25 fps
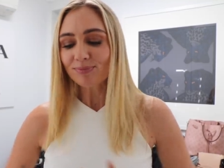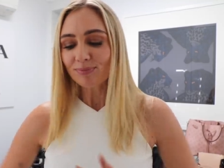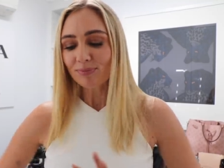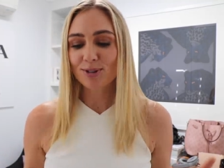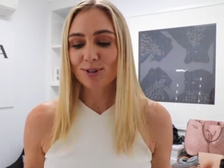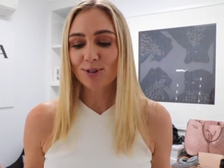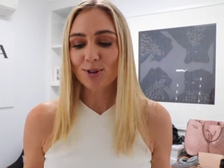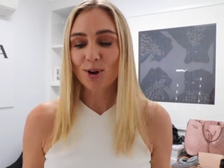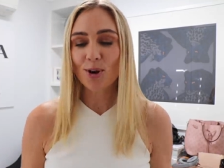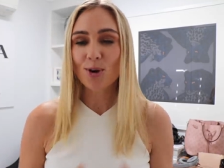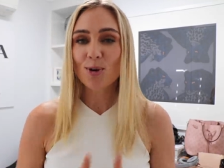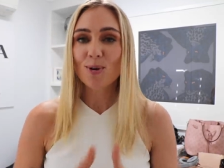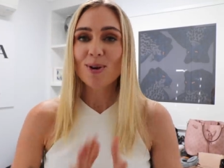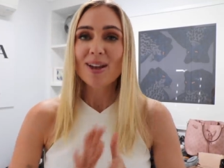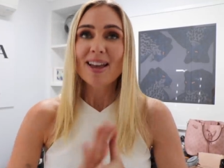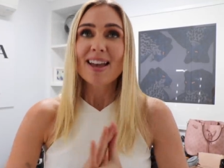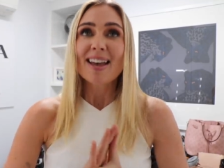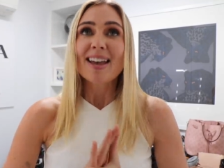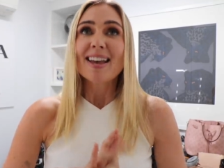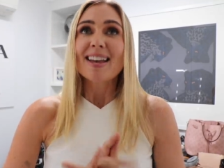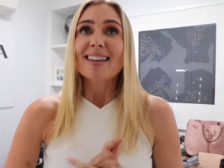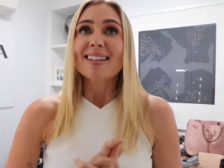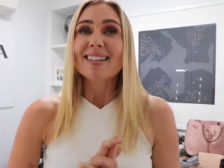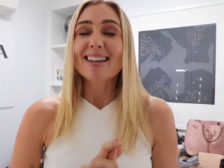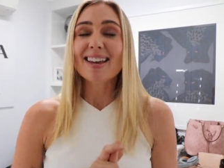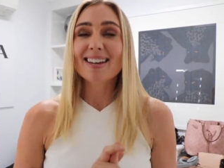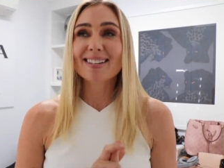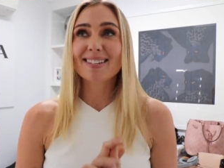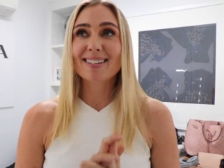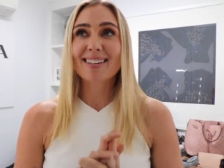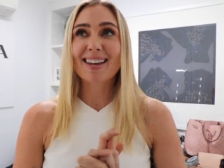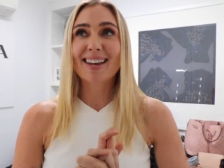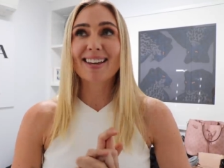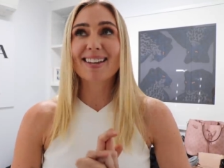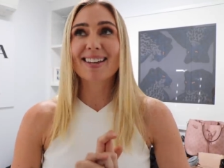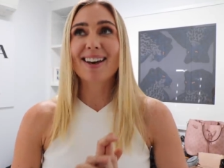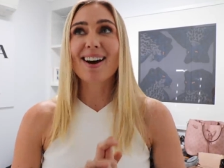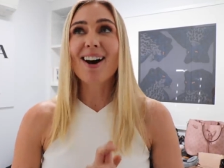So yes,
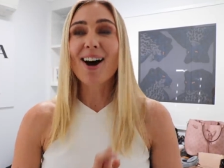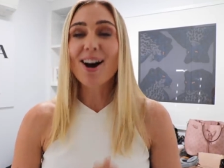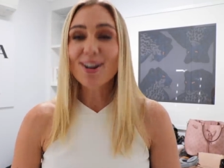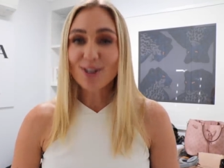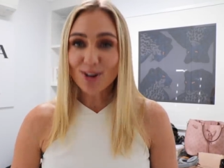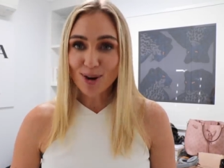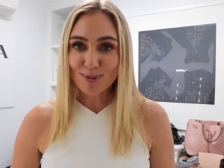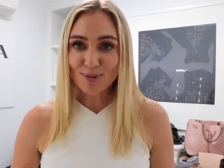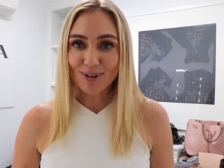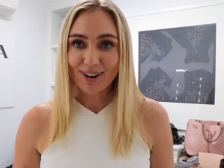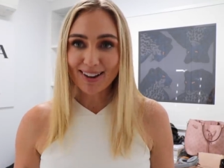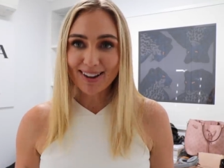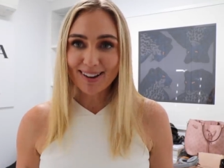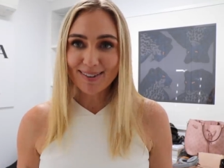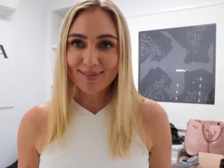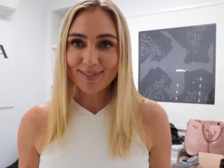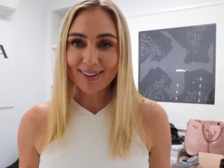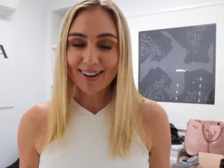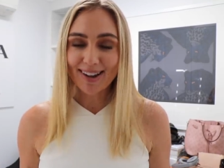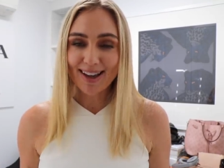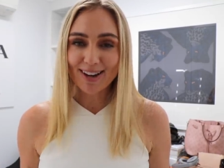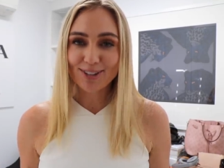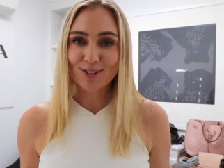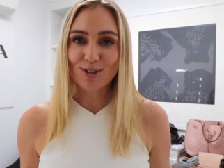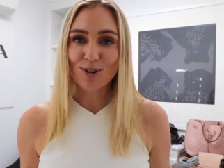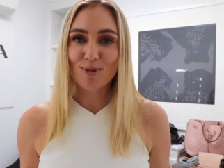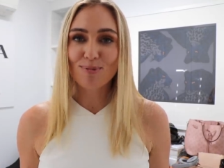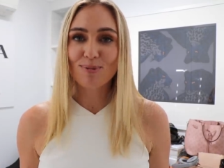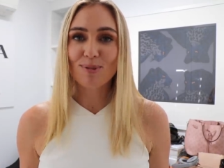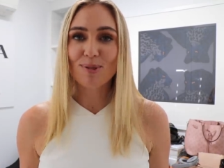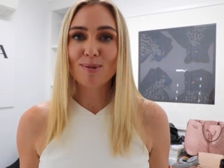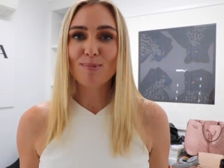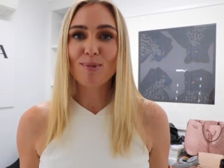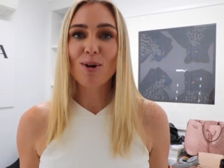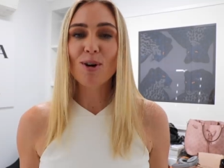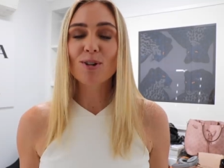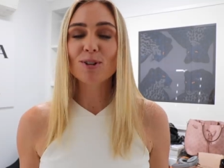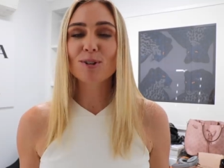I can't, I'm not even allowed to open
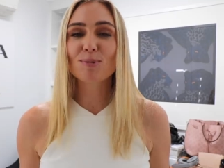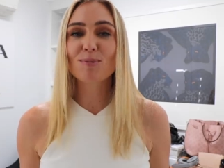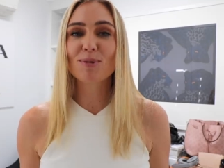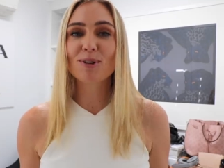the box,